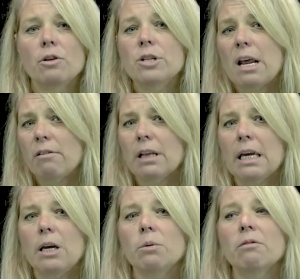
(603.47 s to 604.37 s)
generally
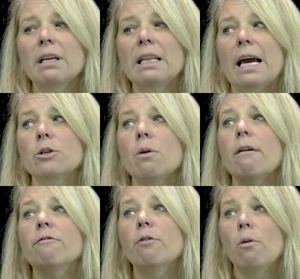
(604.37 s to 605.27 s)
you would really like to
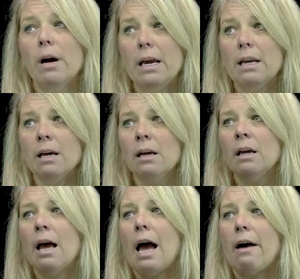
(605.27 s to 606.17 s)
avoid
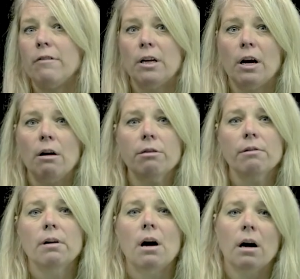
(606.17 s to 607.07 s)
having to go
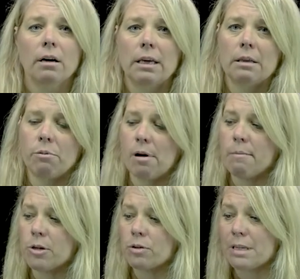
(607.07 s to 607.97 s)
through an arc length
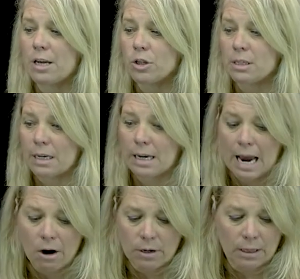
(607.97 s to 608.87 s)
parameterization to
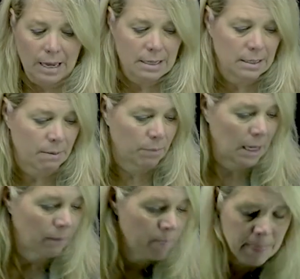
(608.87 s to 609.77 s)
calculate
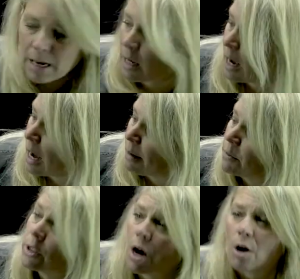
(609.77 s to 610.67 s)
something. Um,
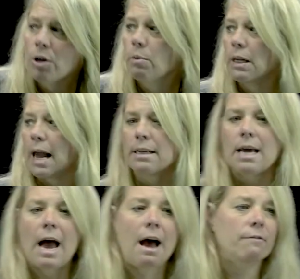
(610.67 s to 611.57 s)
so you would like to
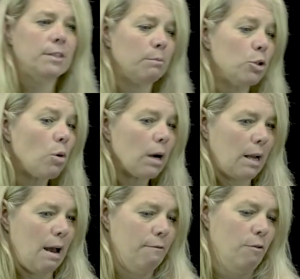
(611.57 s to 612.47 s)
have some
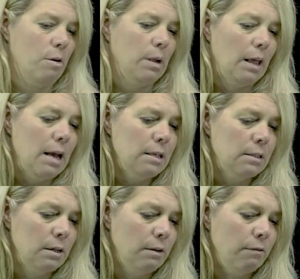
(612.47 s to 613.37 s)
shortcut
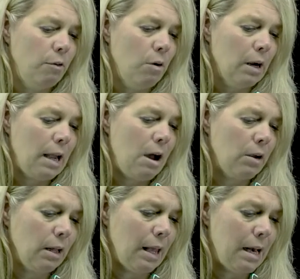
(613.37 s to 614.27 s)
formulas for
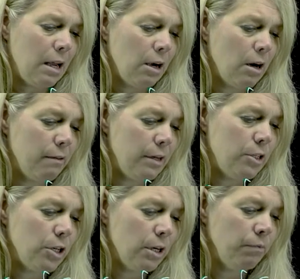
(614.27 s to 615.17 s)
calculating
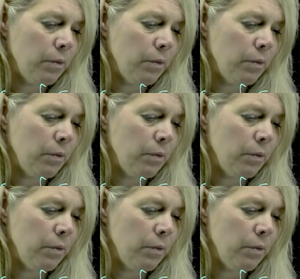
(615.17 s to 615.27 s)
curvature